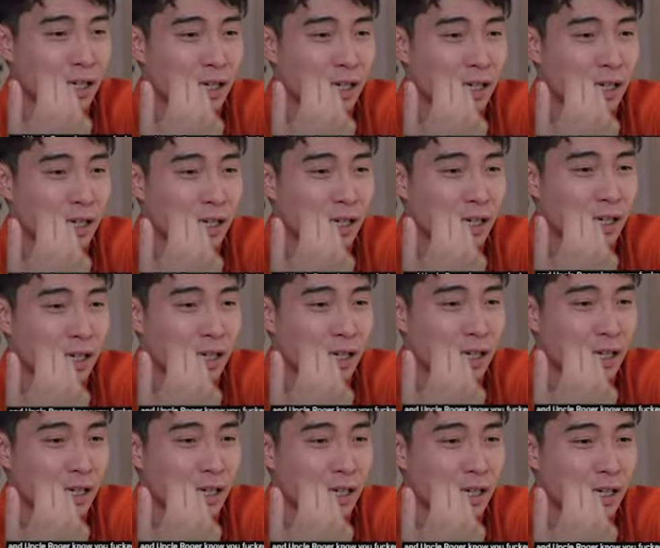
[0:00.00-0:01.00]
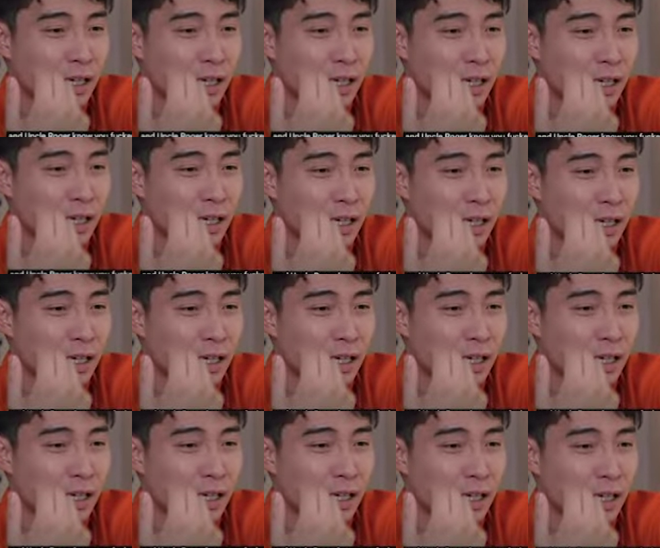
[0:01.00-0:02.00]

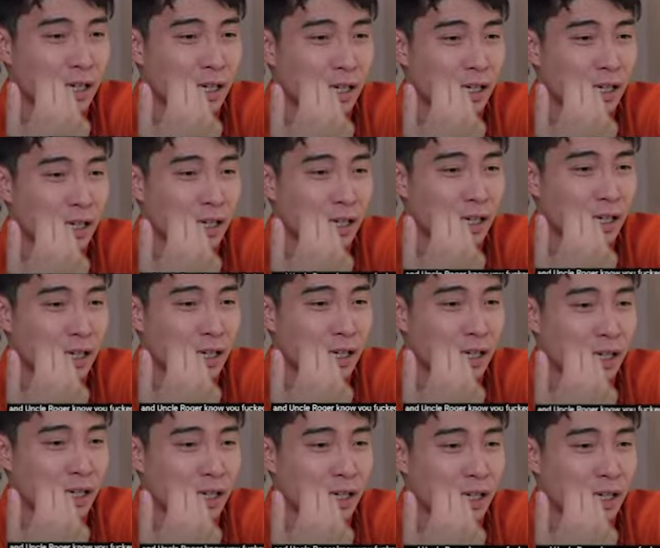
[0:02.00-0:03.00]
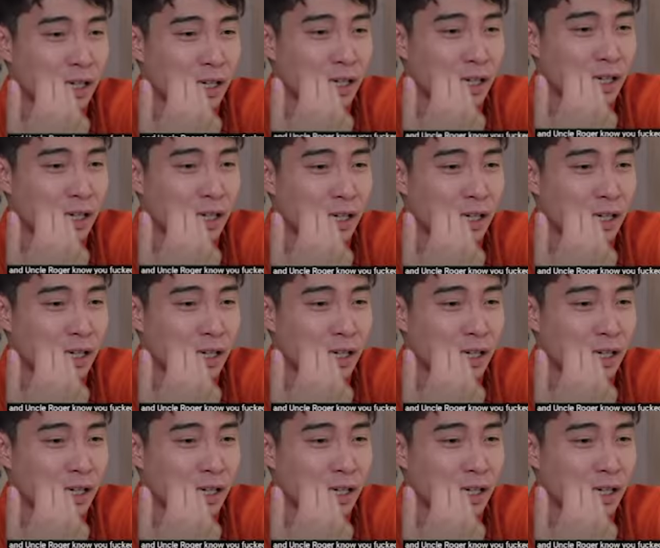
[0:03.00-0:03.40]
No words are spoken by the person on screen.